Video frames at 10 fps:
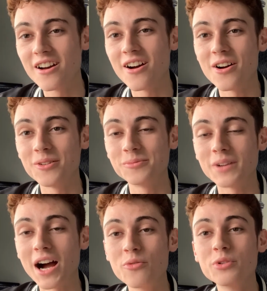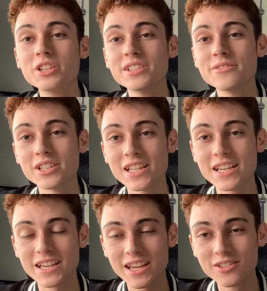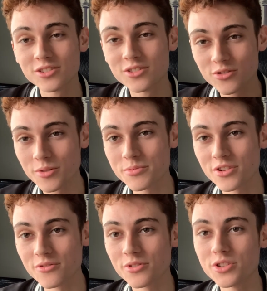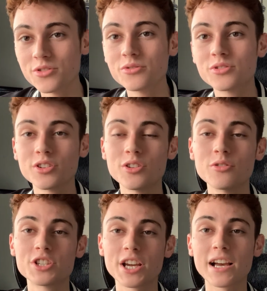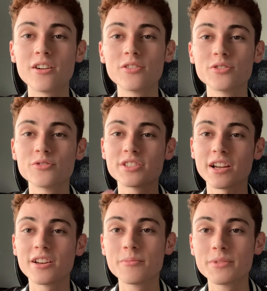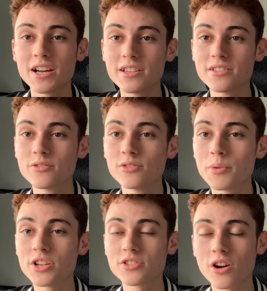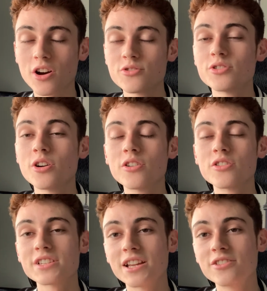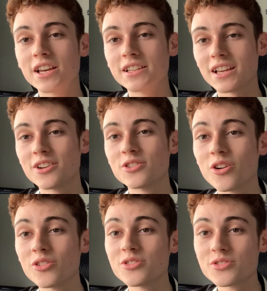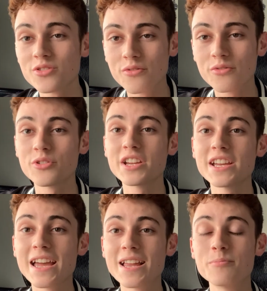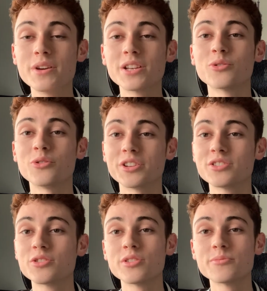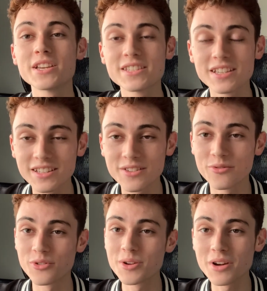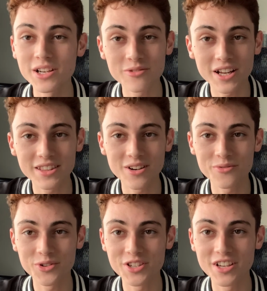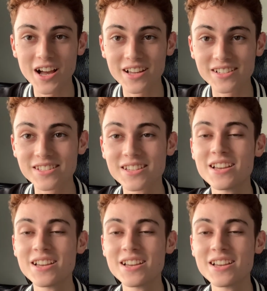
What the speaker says: I will leave a link in the description for you to go check out. You sign up, guys, you deposit $100 and you get $10 free in Bitcoin. So it's basically free money right there for you guys.